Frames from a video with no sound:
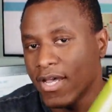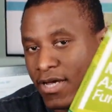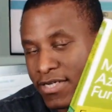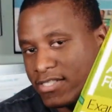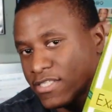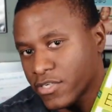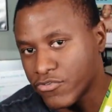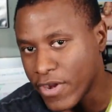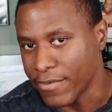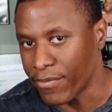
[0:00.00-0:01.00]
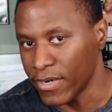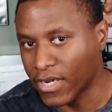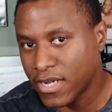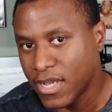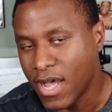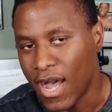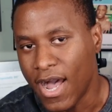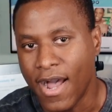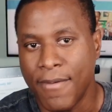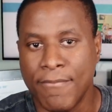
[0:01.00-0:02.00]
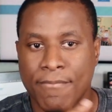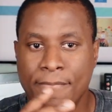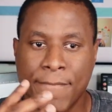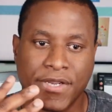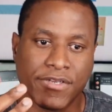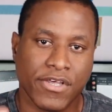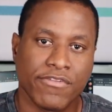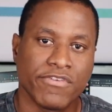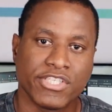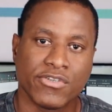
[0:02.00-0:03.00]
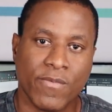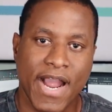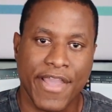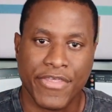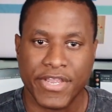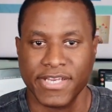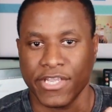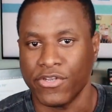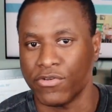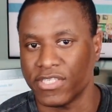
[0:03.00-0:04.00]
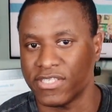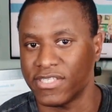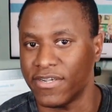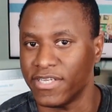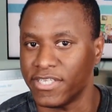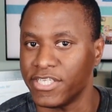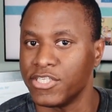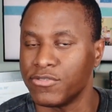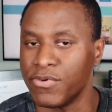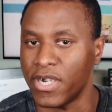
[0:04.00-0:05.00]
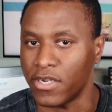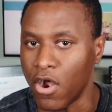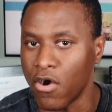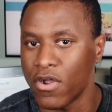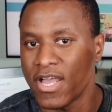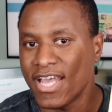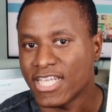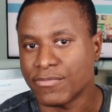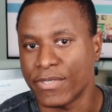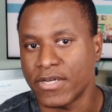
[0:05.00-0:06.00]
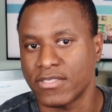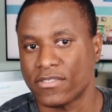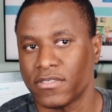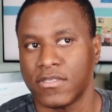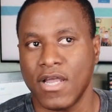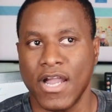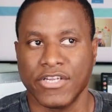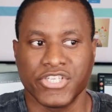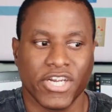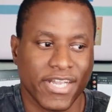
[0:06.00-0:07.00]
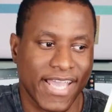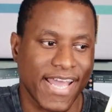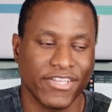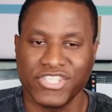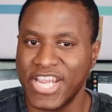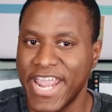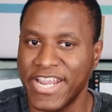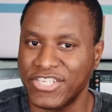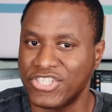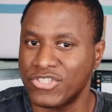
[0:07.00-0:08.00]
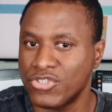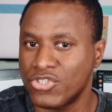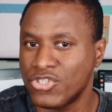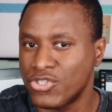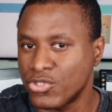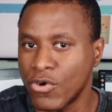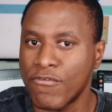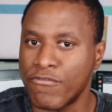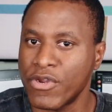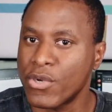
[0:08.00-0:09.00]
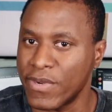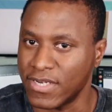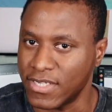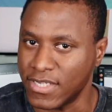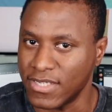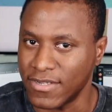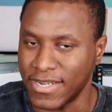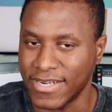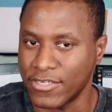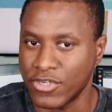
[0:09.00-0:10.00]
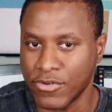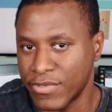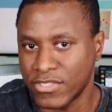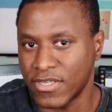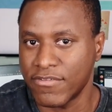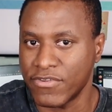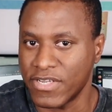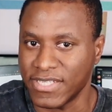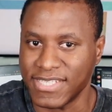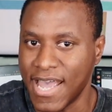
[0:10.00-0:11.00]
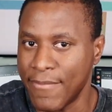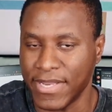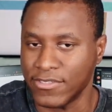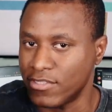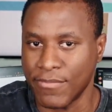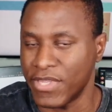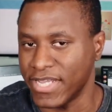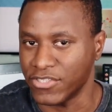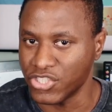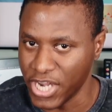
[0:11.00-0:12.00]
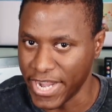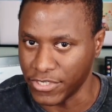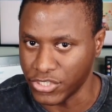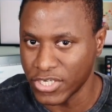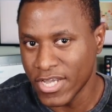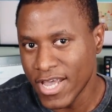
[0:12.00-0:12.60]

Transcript: This is a great book, but another reason why I think that you don't necessarily need this book at all is because Azure kind of changed so frequently. Right? You could be studying for an exam and something has changed.